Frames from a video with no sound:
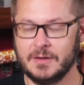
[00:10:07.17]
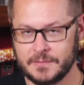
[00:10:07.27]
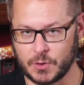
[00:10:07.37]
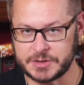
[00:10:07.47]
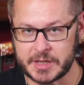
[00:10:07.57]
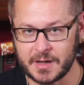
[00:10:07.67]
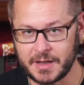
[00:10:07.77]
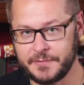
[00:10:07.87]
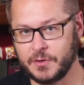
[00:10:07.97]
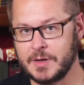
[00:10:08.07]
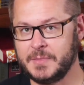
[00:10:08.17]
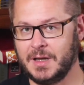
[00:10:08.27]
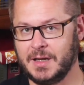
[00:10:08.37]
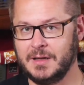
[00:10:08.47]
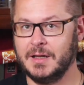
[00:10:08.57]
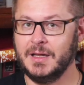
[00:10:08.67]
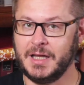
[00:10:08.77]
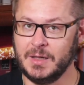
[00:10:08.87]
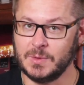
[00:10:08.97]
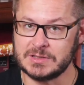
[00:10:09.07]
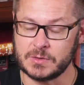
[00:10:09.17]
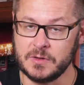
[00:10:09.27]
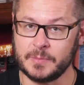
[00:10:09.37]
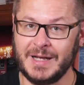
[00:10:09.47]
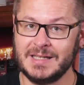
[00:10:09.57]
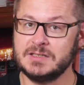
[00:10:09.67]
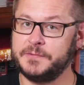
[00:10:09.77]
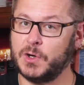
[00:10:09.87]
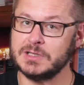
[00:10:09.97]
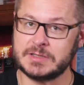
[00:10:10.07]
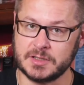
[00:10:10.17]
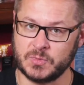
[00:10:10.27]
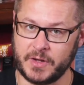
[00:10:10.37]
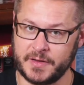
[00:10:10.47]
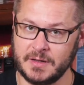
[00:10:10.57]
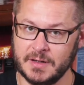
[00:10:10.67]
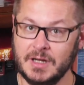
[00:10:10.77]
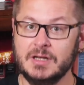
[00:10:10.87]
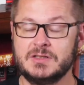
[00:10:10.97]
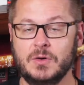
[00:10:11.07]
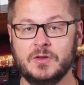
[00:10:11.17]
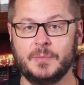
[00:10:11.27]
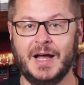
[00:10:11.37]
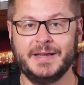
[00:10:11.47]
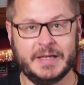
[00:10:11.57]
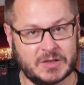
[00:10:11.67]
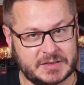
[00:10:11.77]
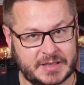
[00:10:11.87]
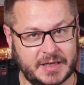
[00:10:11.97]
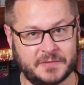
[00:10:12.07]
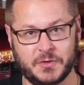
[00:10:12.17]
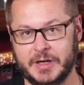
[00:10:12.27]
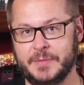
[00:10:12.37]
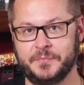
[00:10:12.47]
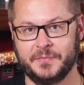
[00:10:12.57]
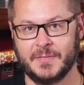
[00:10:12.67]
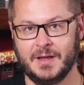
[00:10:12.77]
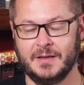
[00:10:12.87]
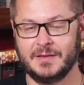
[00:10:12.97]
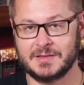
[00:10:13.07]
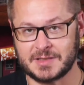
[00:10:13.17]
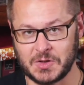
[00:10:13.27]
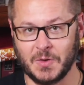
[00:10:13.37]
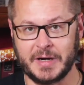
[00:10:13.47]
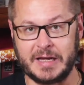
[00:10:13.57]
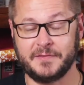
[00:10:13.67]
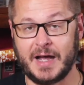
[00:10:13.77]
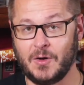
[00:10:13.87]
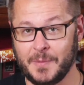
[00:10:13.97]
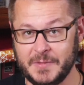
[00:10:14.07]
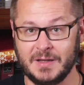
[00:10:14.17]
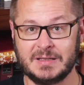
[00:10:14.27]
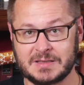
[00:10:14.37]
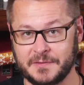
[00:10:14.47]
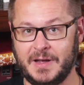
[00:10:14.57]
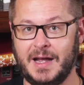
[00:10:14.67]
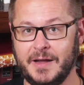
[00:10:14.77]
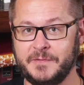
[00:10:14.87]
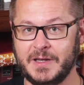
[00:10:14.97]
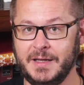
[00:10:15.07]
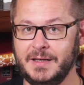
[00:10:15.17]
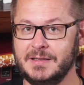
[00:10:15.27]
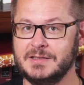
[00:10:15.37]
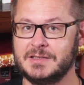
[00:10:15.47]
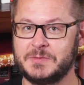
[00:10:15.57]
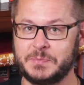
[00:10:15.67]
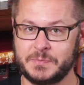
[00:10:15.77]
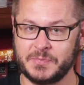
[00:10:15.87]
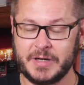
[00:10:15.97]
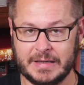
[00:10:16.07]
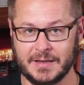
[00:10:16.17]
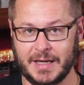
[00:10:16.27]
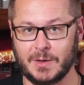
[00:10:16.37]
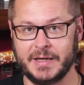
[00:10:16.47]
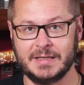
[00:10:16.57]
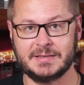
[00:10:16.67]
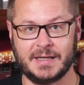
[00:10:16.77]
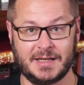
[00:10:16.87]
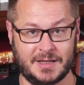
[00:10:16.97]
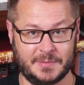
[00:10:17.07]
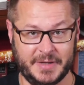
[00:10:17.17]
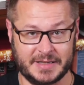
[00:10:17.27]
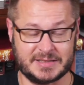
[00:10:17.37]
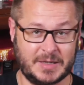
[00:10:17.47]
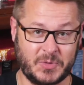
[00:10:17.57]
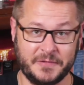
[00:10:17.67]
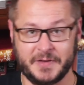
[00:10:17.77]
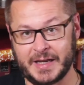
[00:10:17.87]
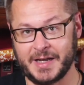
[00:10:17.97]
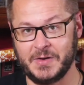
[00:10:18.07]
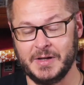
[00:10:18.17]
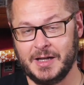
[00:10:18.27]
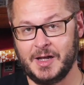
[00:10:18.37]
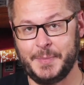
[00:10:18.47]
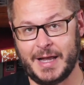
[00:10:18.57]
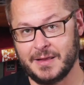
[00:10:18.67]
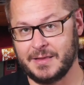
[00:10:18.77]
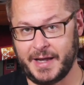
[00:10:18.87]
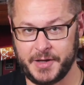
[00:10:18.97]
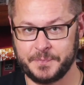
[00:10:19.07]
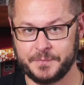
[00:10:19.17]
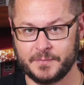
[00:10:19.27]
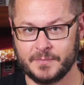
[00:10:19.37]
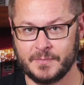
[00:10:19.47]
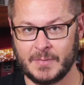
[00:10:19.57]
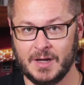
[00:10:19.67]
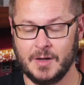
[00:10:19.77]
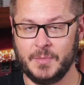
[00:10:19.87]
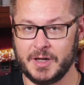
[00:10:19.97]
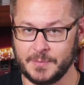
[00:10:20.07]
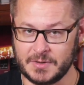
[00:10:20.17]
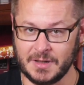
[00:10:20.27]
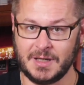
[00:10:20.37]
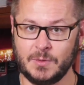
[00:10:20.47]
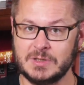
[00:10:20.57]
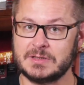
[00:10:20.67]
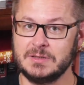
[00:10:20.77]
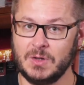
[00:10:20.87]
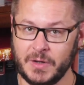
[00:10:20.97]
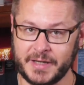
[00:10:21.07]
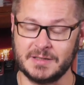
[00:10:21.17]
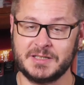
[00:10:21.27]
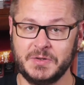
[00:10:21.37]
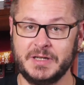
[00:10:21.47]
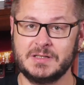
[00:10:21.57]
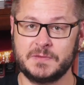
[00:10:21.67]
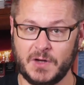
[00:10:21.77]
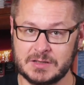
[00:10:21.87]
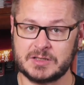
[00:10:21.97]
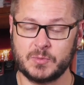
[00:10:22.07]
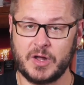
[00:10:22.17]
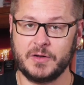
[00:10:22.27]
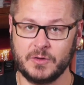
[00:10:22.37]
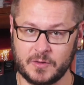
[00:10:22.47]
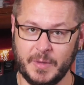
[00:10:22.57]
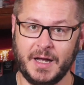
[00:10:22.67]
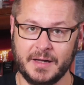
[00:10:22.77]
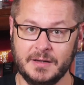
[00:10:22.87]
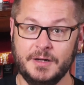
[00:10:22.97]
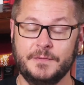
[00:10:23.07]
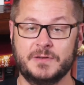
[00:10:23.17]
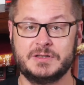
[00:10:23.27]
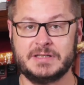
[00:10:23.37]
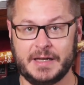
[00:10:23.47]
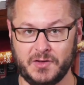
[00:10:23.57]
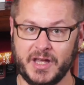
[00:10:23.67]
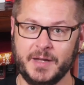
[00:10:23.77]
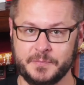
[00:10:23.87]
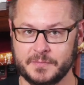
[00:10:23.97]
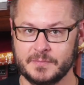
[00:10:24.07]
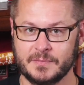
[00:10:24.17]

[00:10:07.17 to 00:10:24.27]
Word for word: Fortunately for Abdullah, he was Uthman's foster brother, so Uthman interceded for him. The story of how Abdullah survived is pretty hilarious. I'll make a separate video about that. But Abdullah was loyal to his foster brother Uthman for saving him.